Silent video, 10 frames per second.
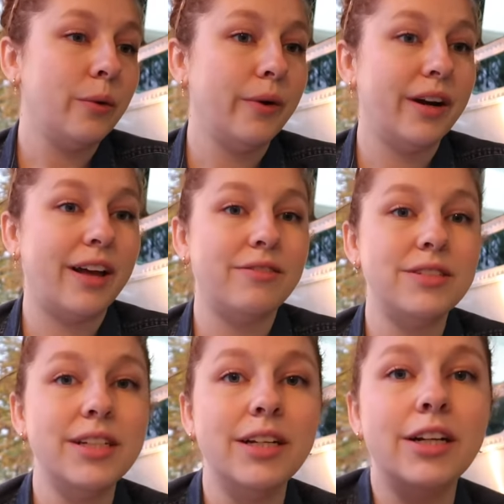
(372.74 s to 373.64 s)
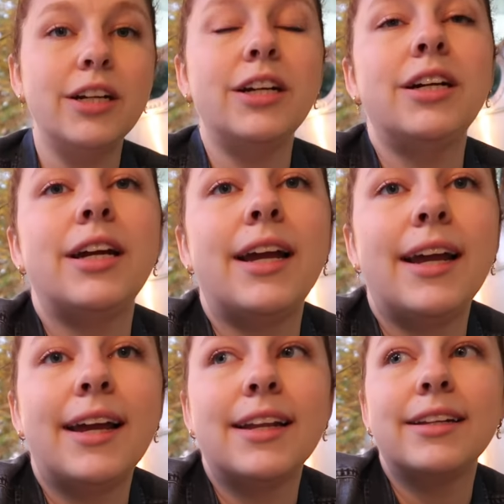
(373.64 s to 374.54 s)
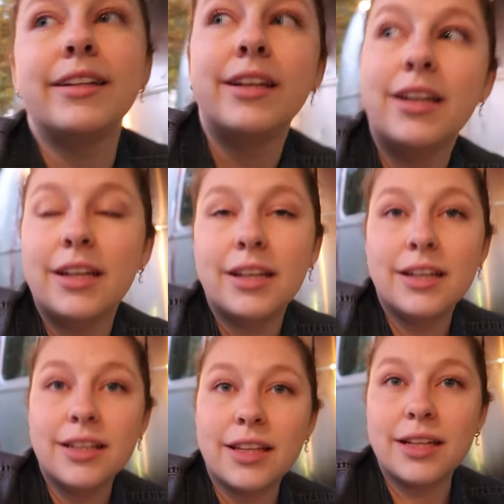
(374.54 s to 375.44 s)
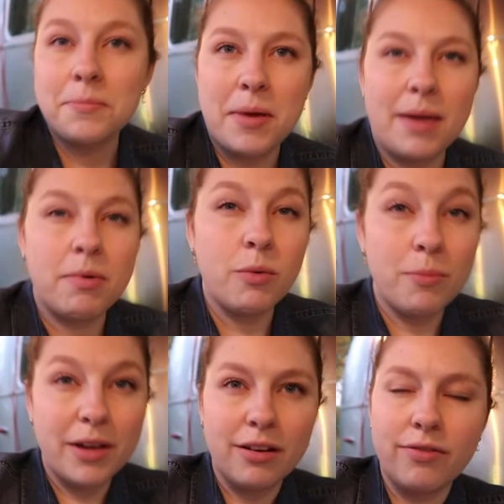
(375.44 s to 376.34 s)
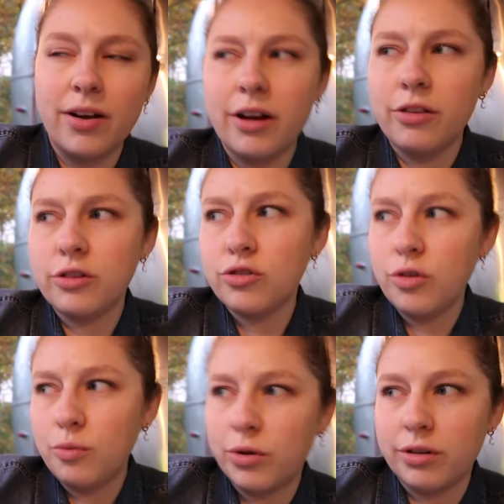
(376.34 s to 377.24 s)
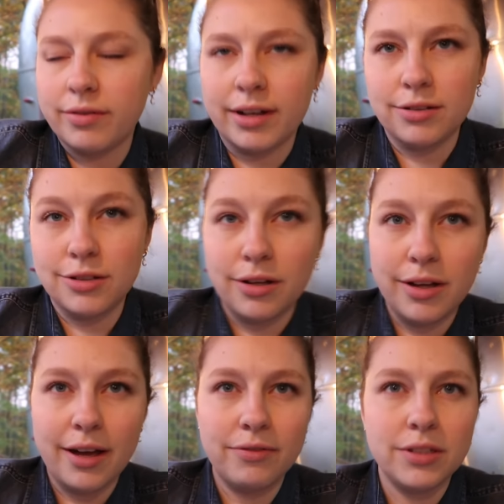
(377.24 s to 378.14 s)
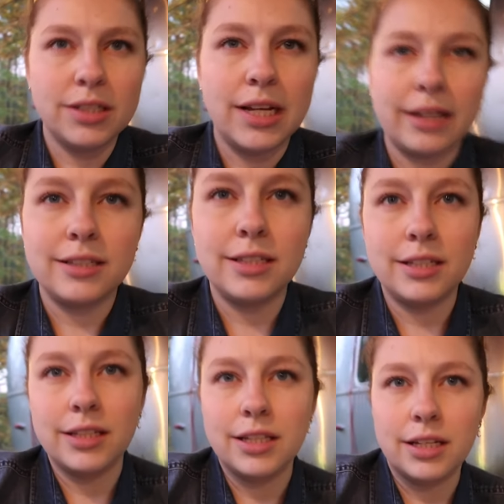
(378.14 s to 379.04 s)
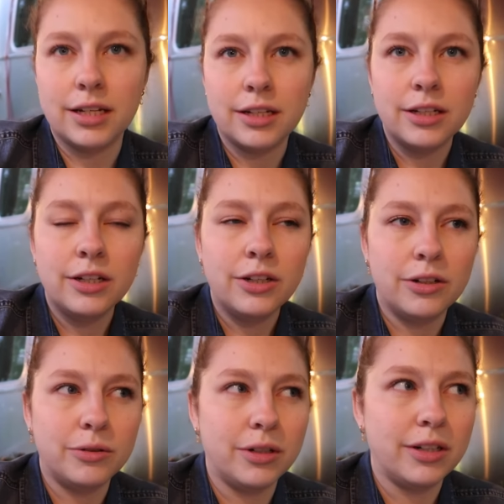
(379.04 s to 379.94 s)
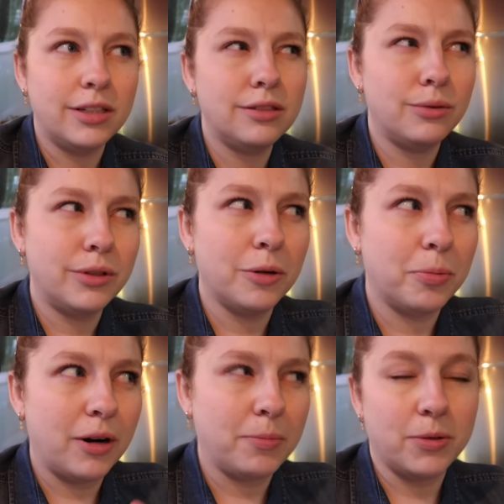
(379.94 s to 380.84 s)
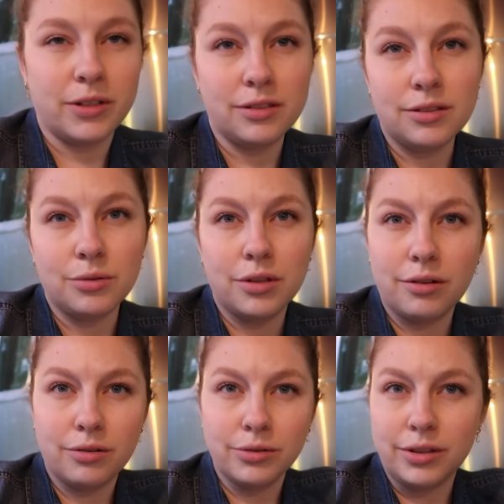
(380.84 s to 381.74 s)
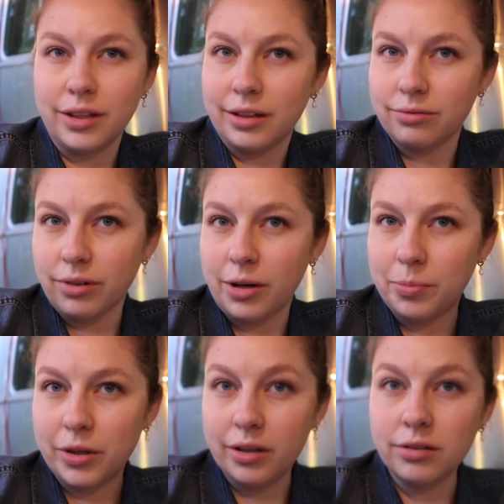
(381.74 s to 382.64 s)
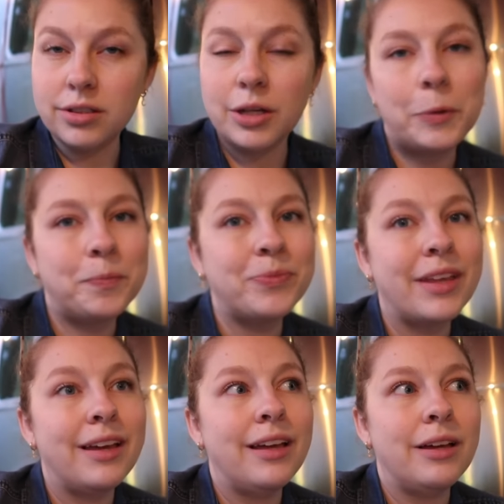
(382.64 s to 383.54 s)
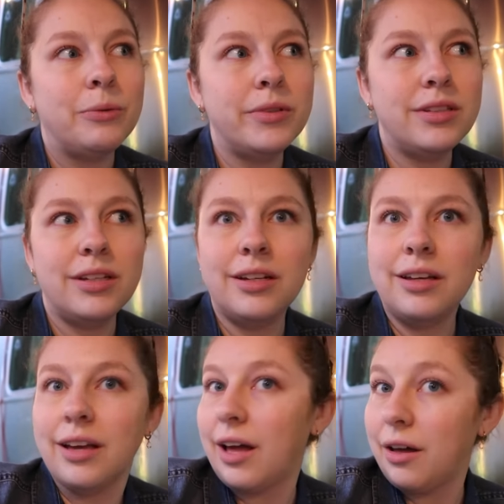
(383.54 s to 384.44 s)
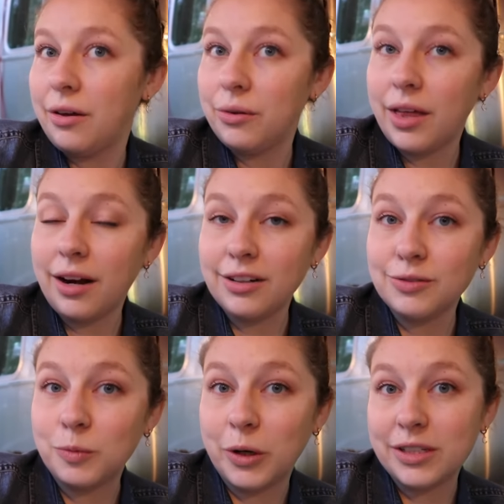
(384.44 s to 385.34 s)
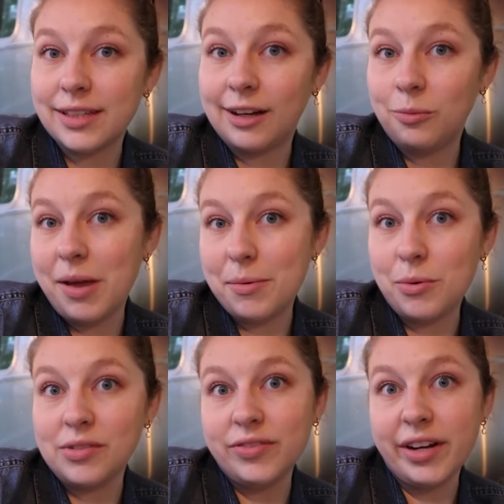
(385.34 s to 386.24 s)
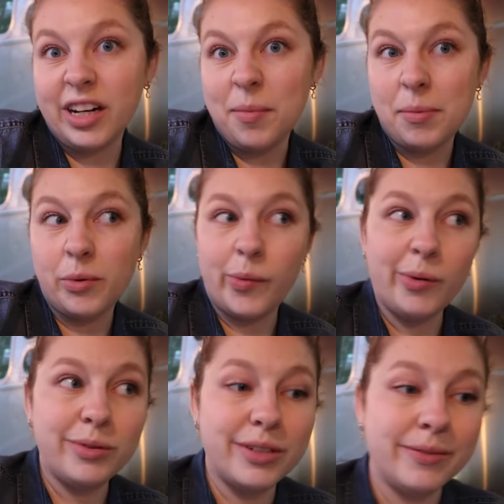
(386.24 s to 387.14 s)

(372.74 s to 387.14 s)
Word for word: We're gonna have dinner and and maybe we'll make a fire. There's no wood around, so I'll have to text the owner. This is on her property, so they are only like right up the hill. So we'll see how it works out. Maybe we'll have a fire, maybe we won't.